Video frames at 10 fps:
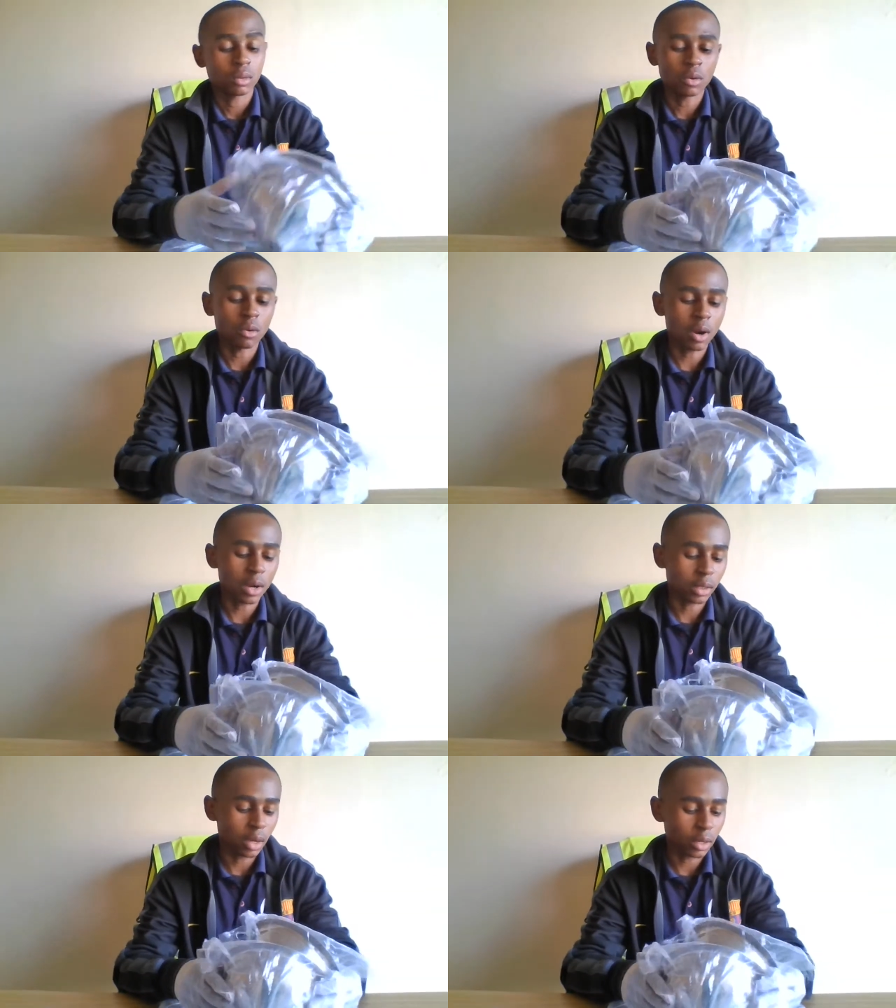
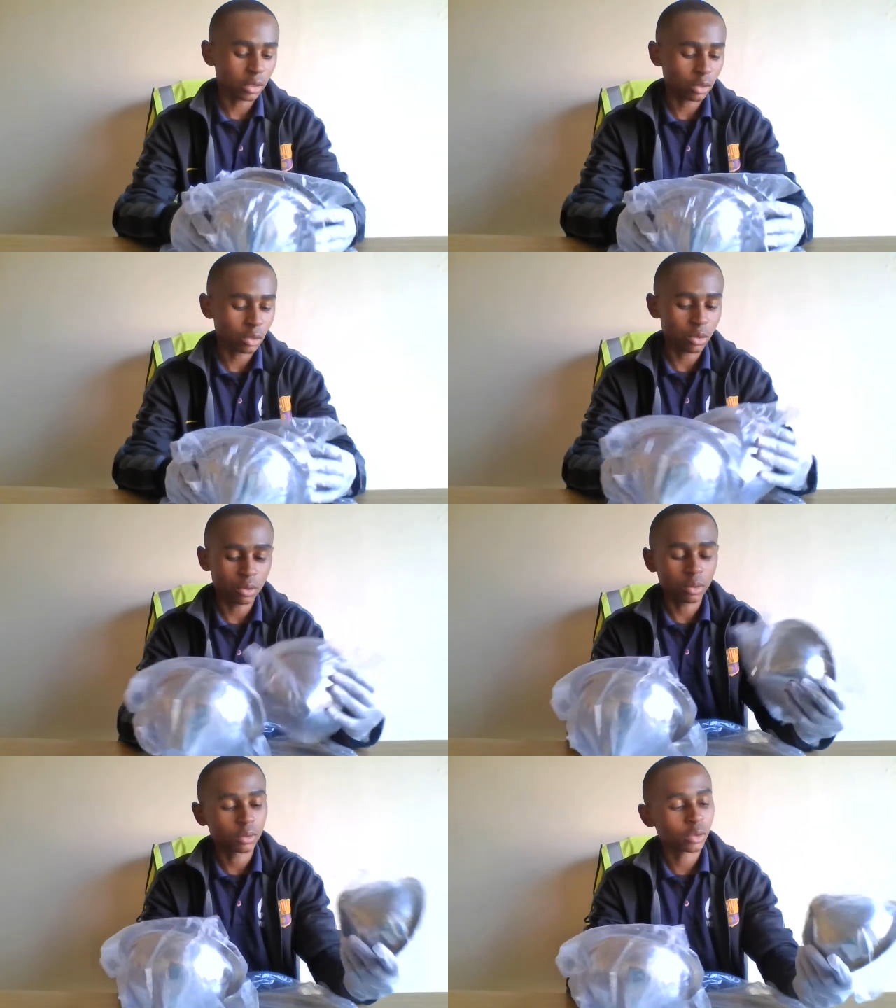Alright guys,
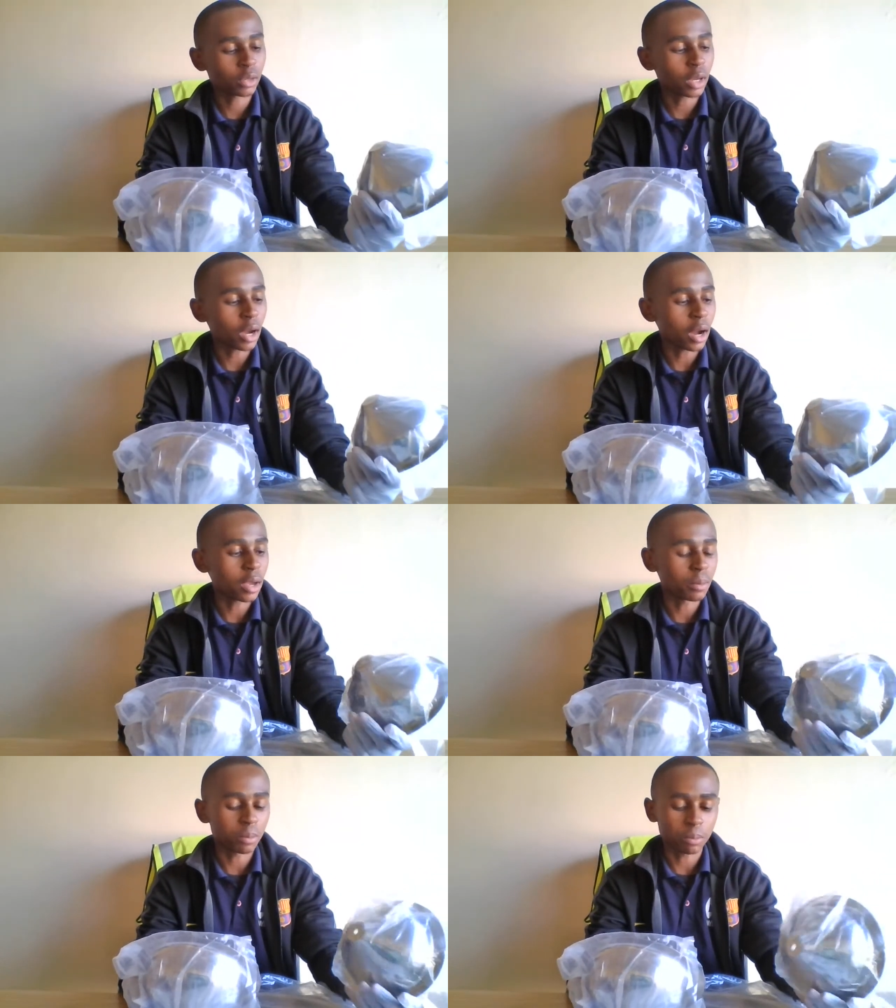so today
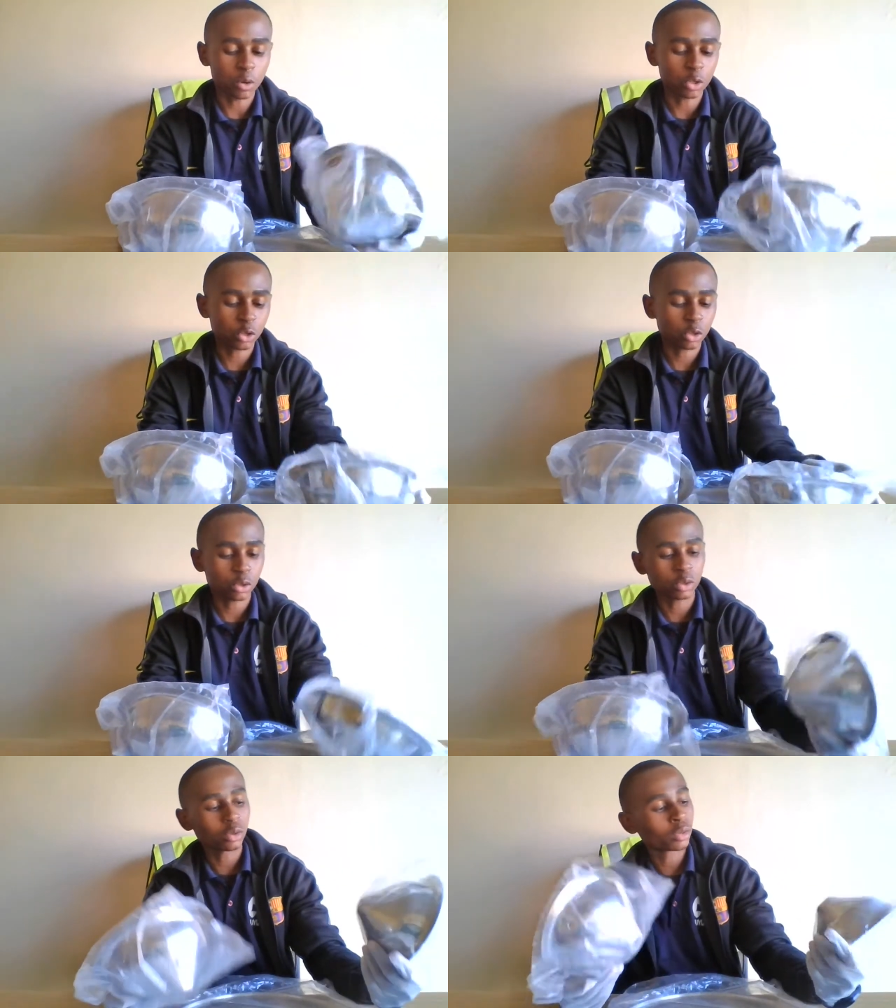I brought
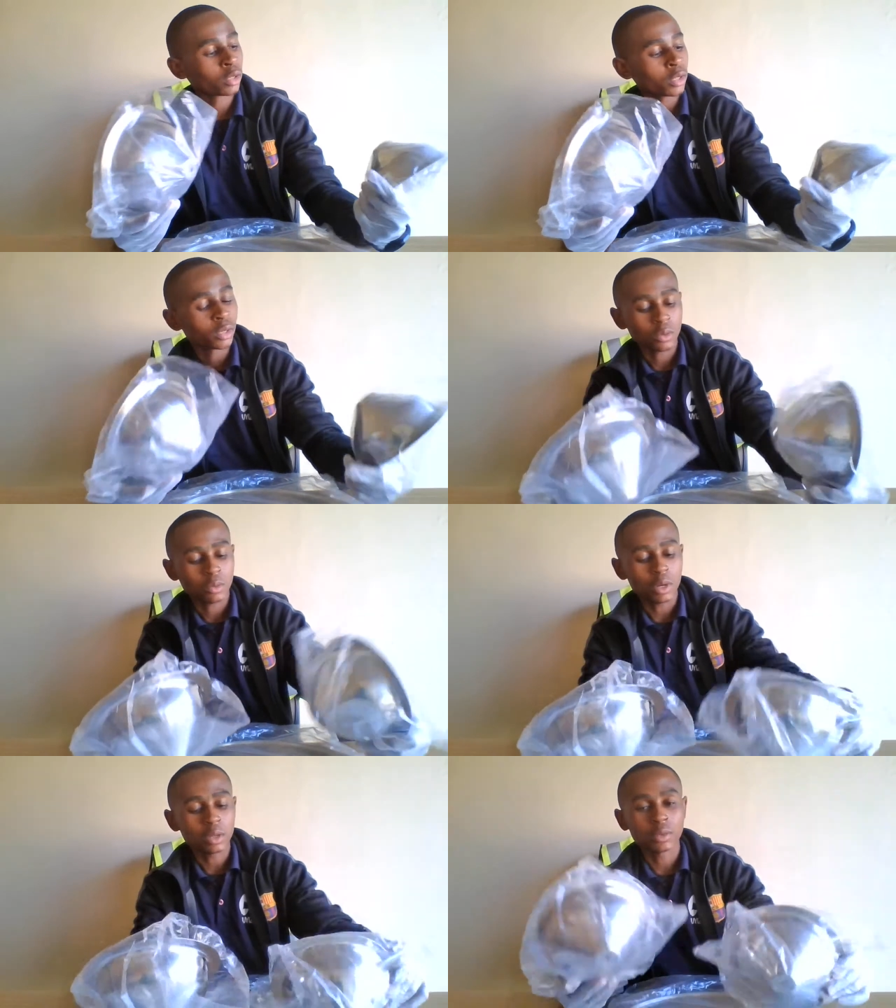you
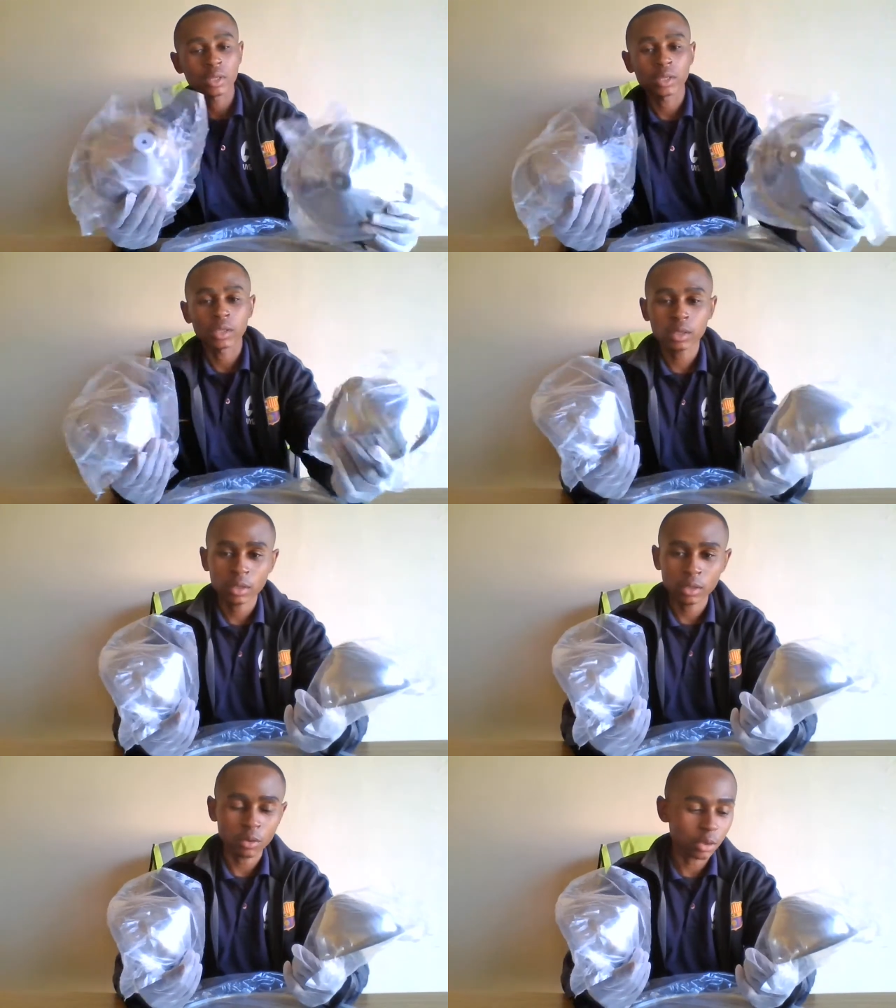one of these,
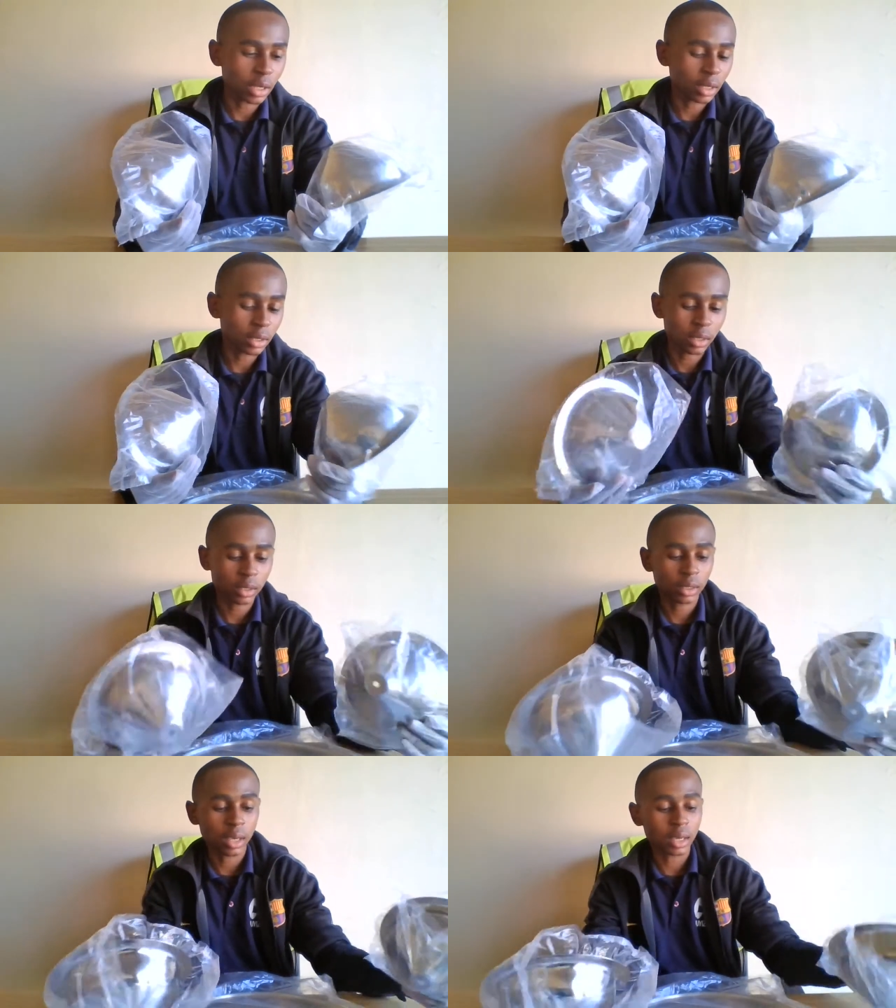the
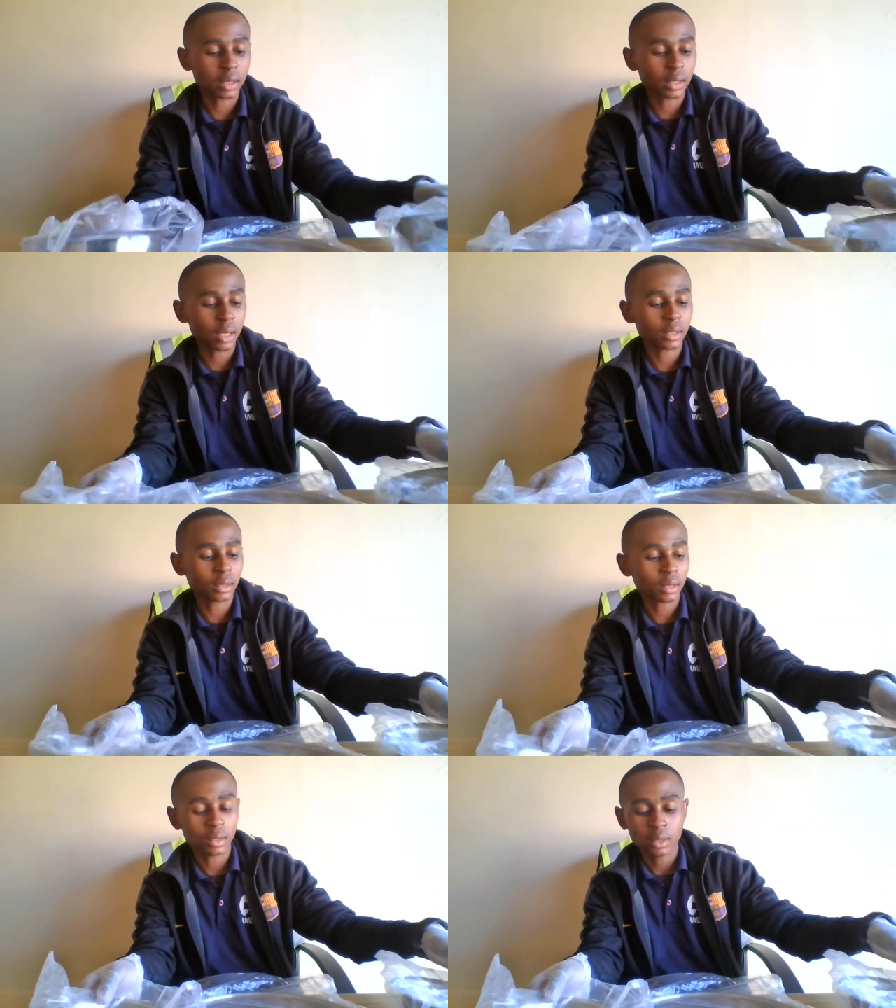rotating cake
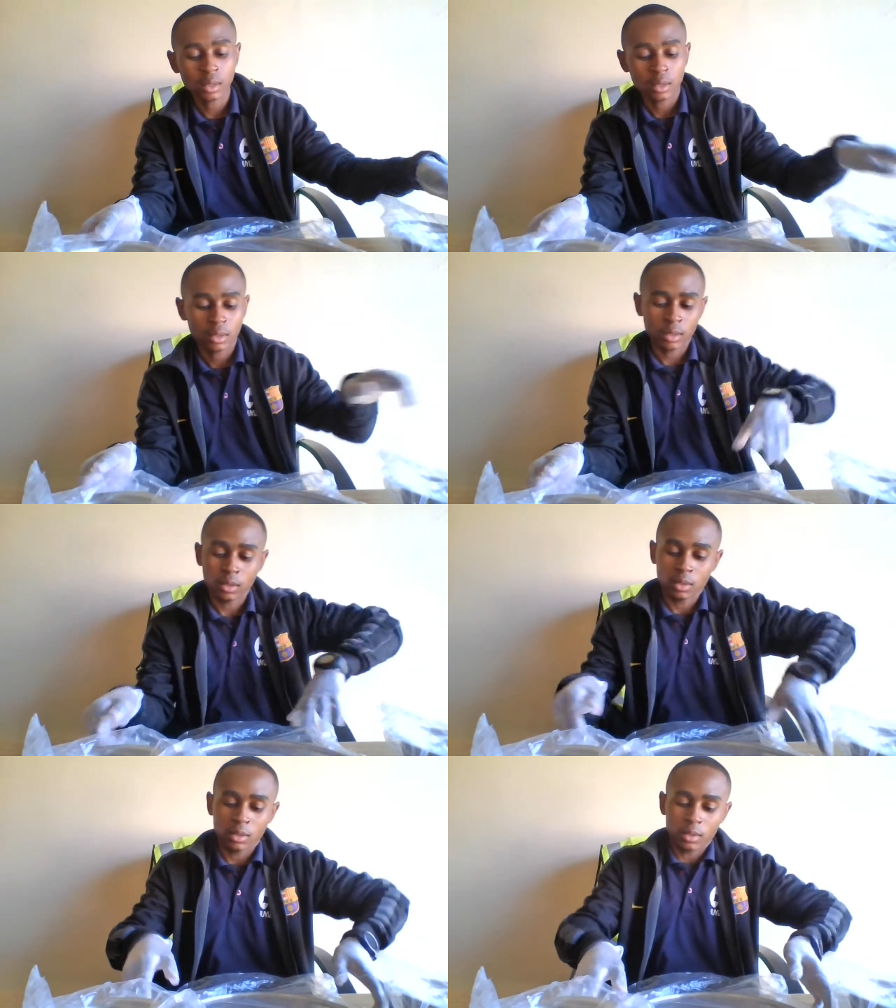stand,
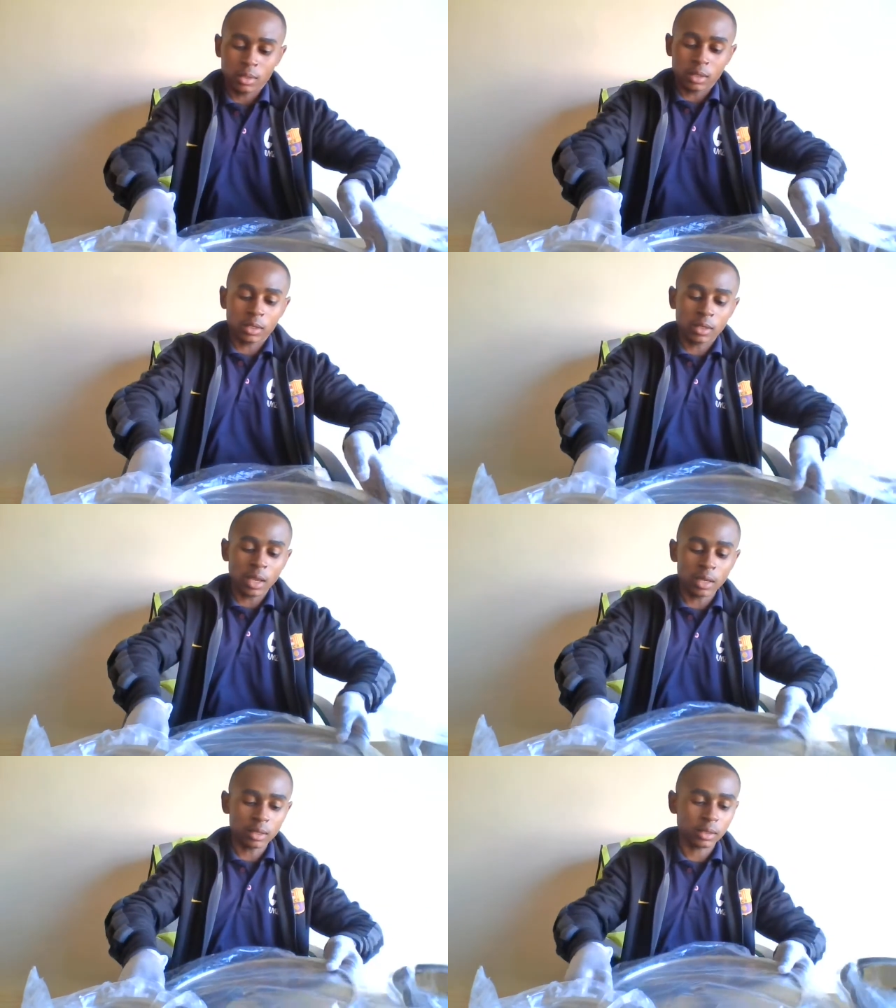the
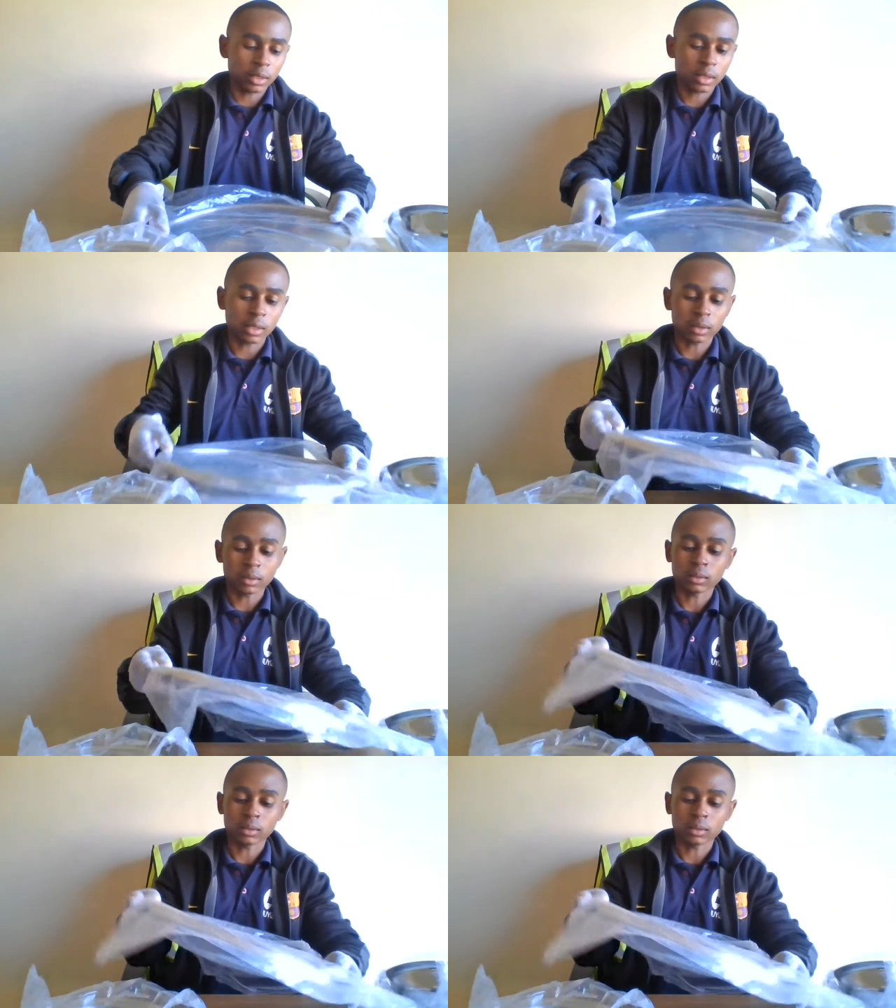stainless steel.